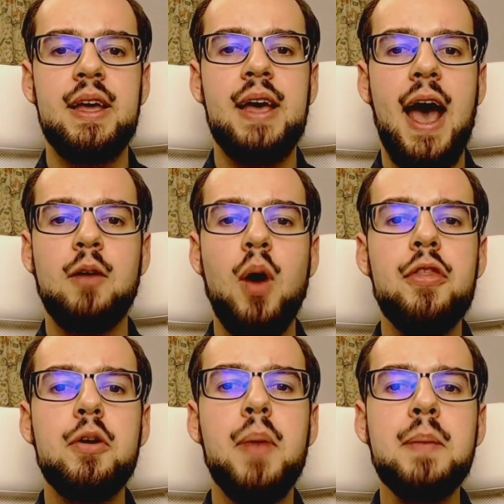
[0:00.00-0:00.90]
And while
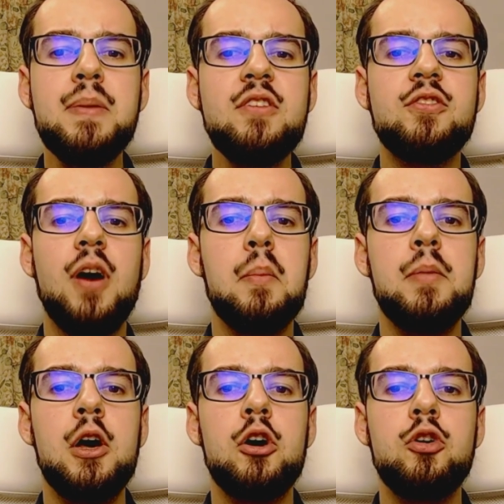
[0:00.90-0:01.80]
there might be some
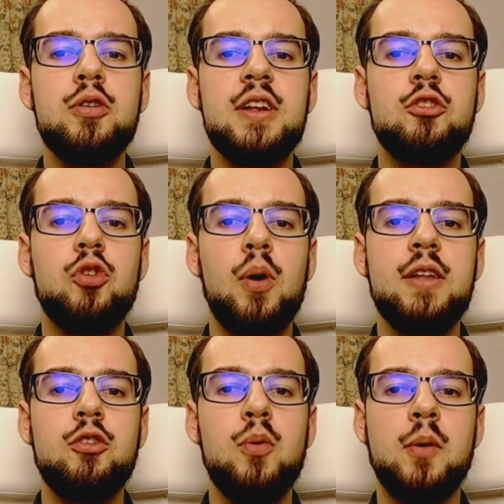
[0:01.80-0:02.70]
who'd enjoy
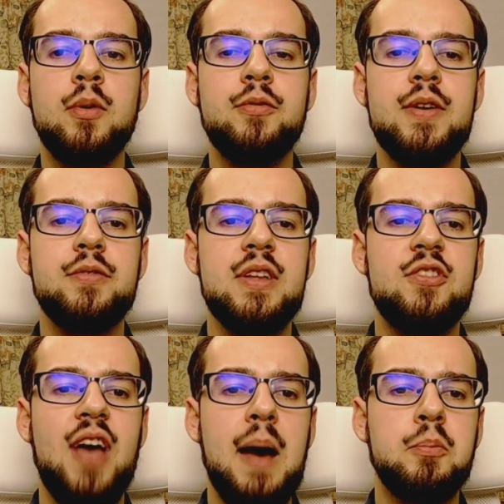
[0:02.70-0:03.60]
250
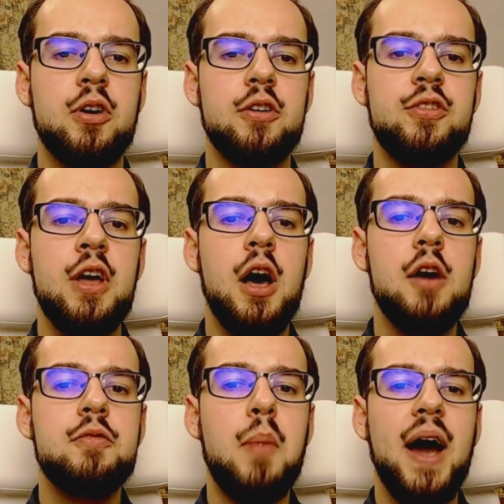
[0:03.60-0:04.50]
chapters
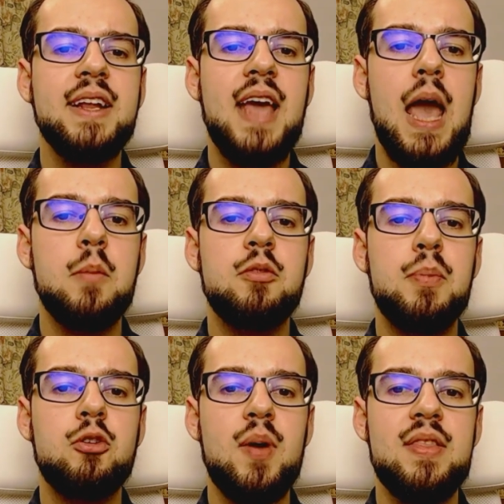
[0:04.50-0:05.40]
of mind games
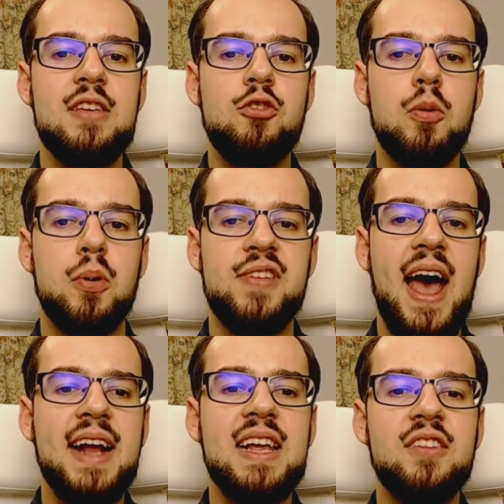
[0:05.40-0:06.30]
between these two
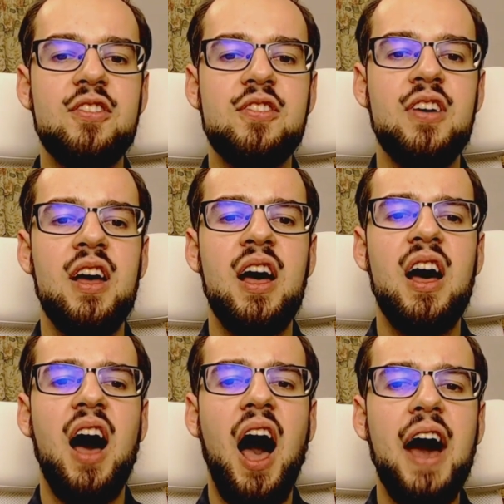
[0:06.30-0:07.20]
protagonists,
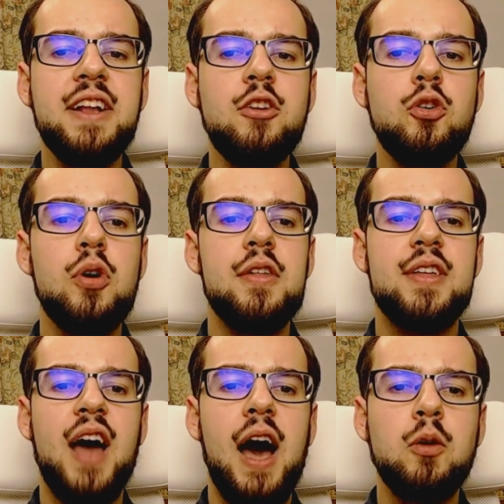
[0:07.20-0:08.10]
I knew
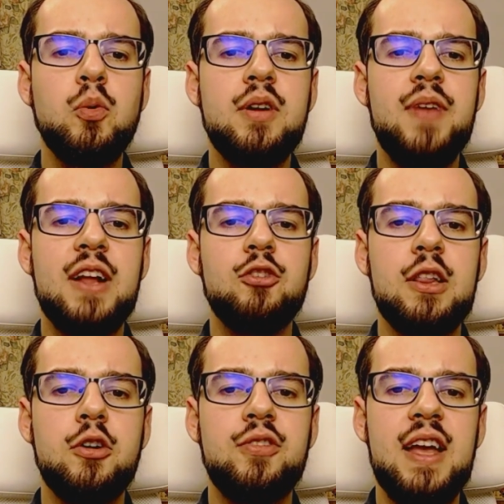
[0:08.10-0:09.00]
that I would eventually
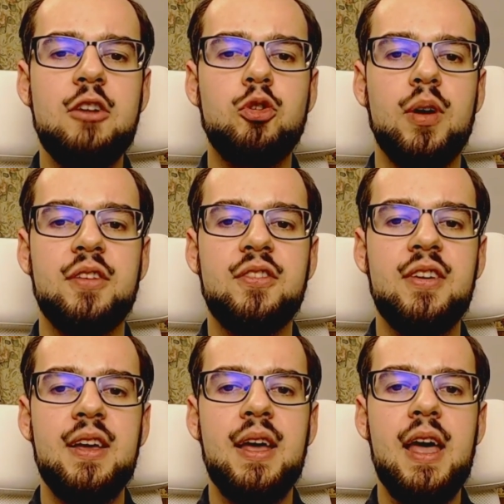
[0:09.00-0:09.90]
lose interest
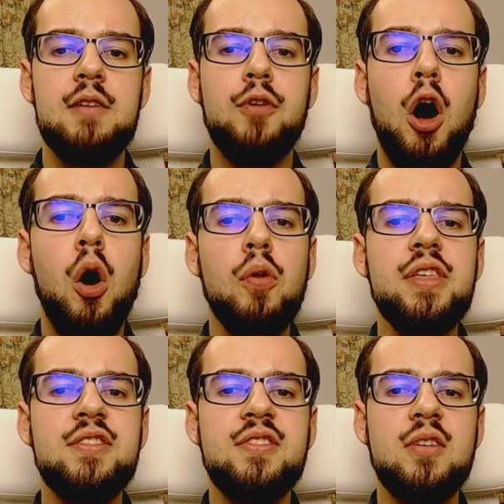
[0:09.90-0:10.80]
if all
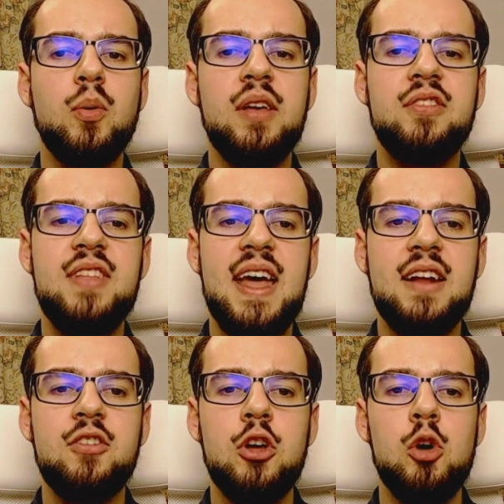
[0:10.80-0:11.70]
this series
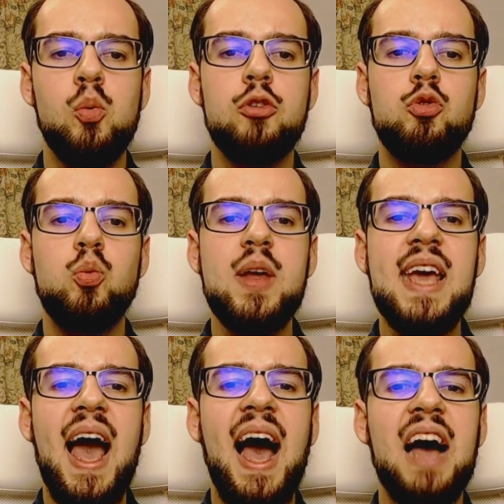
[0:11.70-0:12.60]
did was
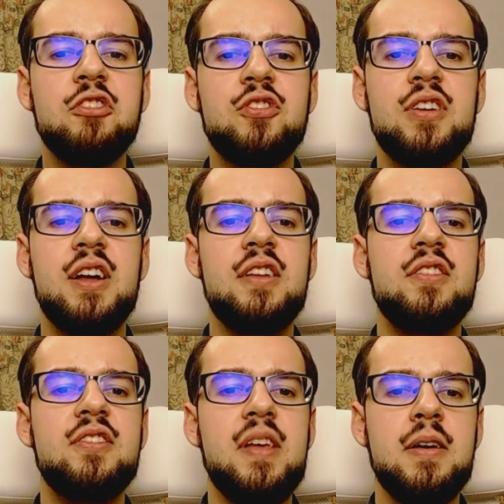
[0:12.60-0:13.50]
rehash a
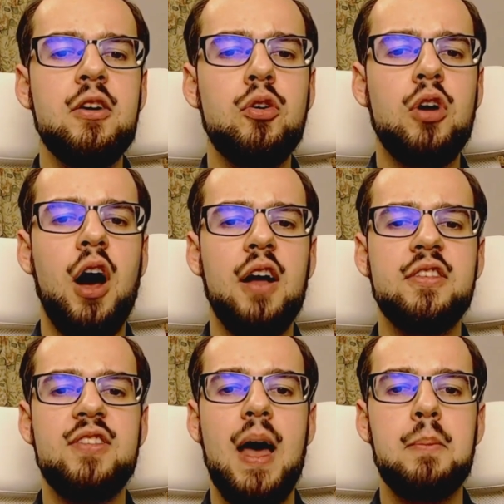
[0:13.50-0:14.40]
single
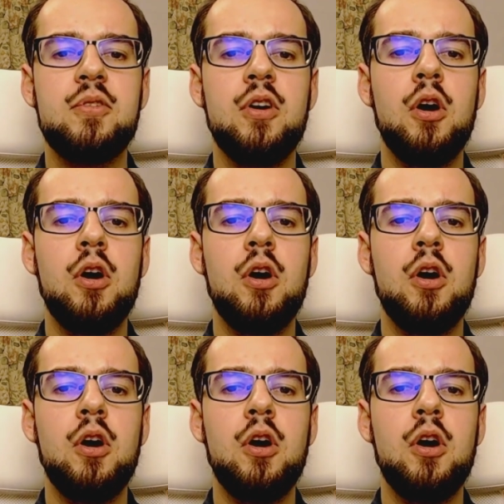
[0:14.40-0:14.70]
concept